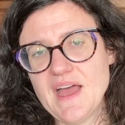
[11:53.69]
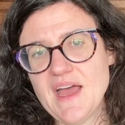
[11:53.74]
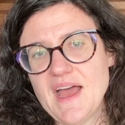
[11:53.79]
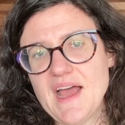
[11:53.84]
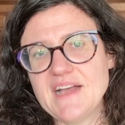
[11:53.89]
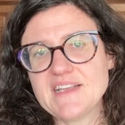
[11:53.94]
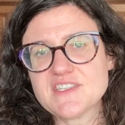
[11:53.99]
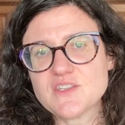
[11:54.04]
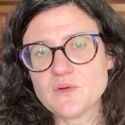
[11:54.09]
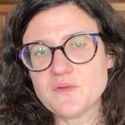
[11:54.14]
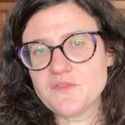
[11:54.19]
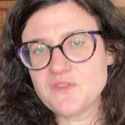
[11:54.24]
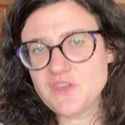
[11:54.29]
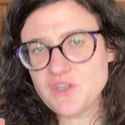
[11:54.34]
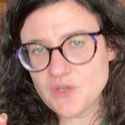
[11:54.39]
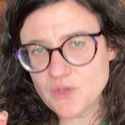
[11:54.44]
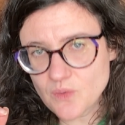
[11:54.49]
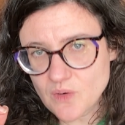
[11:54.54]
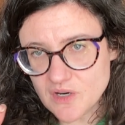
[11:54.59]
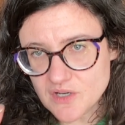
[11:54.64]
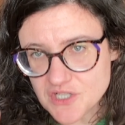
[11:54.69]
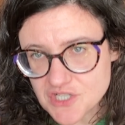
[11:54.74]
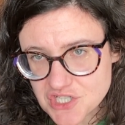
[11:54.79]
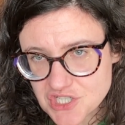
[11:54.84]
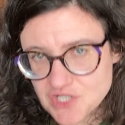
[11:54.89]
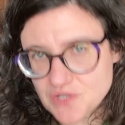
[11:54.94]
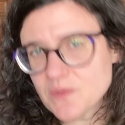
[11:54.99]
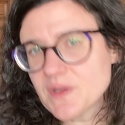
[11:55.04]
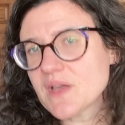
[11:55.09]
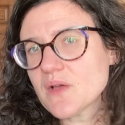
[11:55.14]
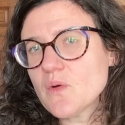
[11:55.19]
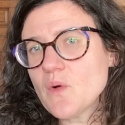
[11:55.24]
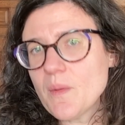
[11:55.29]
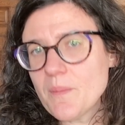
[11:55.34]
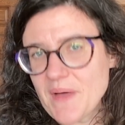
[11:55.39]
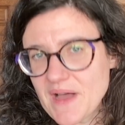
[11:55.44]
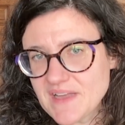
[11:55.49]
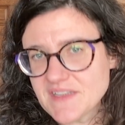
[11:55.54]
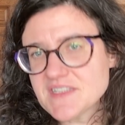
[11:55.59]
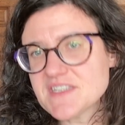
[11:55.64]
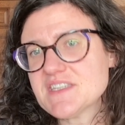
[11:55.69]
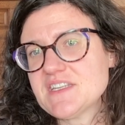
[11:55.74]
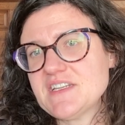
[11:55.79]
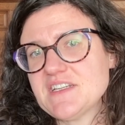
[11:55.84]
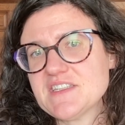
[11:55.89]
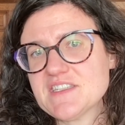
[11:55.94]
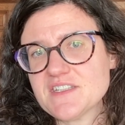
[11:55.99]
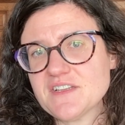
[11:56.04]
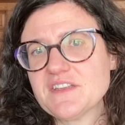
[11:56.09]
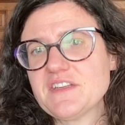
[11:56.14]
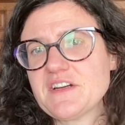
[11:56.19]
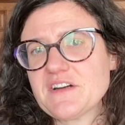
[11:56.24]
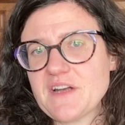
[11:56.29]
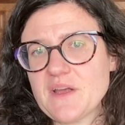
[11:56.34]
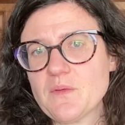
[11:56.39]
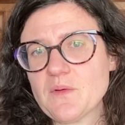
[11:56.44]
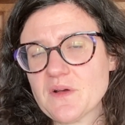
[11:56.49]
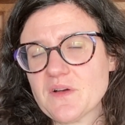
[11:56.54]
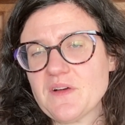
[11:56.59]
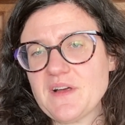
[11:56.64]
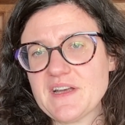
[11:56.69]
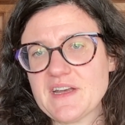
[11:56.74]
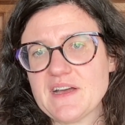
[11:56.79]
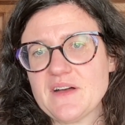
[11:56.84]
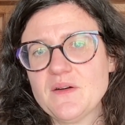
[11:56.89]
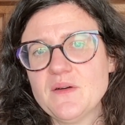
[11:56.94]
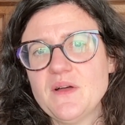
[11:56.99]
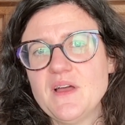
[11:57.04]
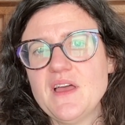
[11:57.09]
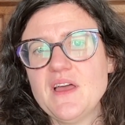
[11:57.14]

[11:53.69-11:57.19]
And so if you are doing Palestinian solidarity work right now,